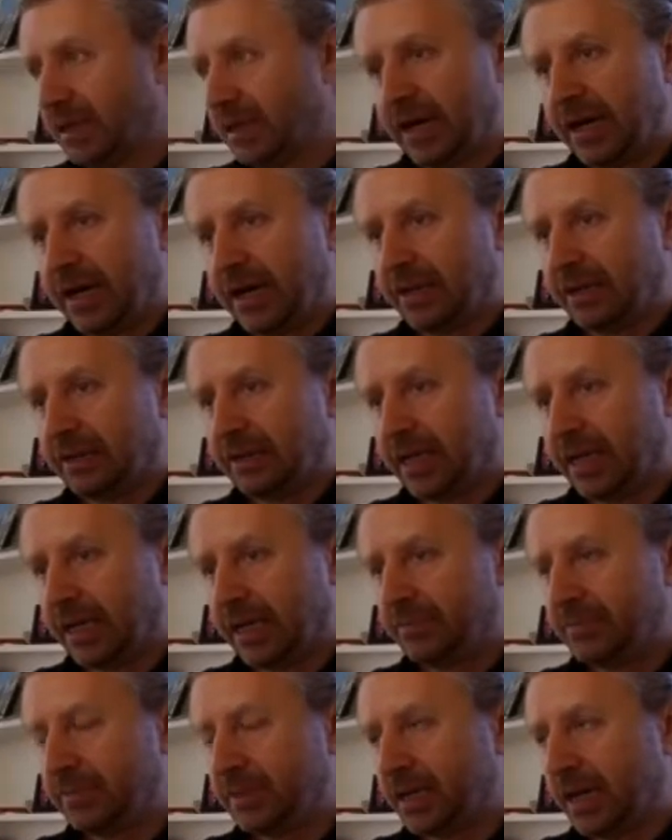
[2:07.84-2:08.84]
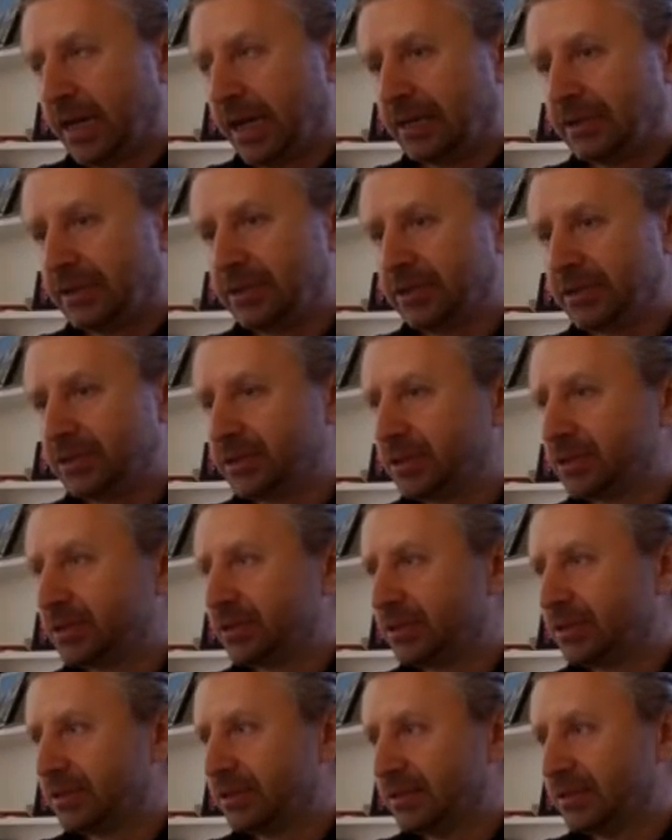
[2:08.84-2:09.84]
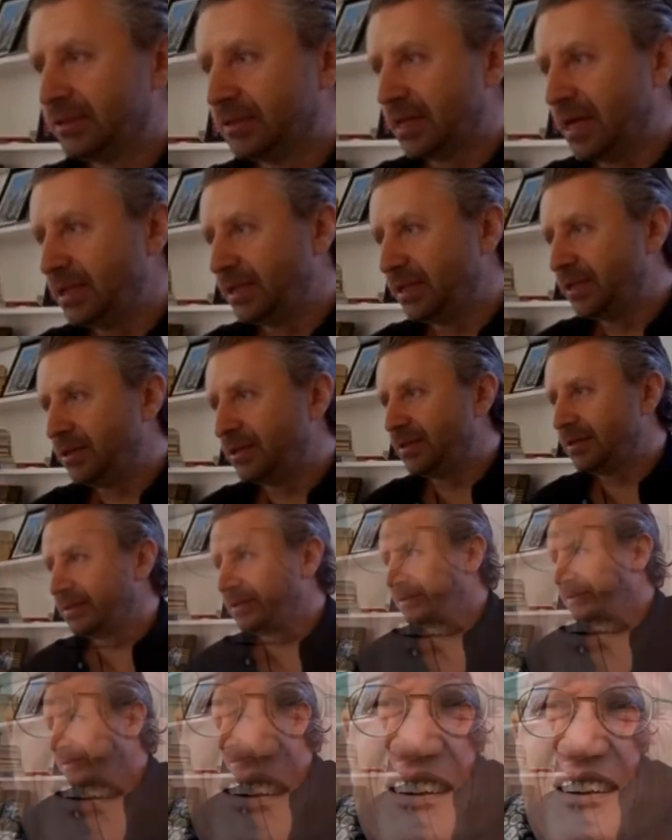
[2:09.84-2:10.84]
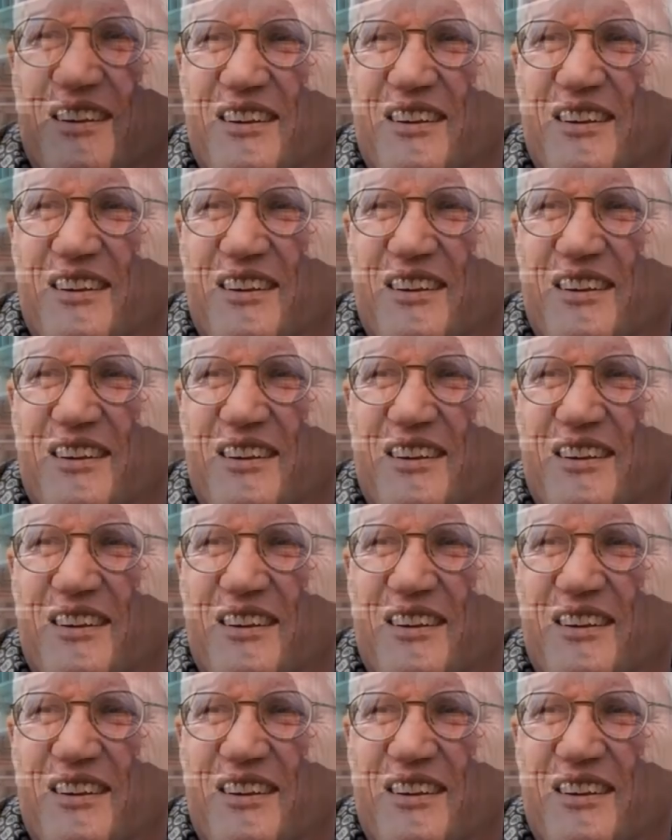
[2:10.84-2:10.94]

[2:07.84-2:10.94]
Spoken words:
the guy named Anders Tegnell.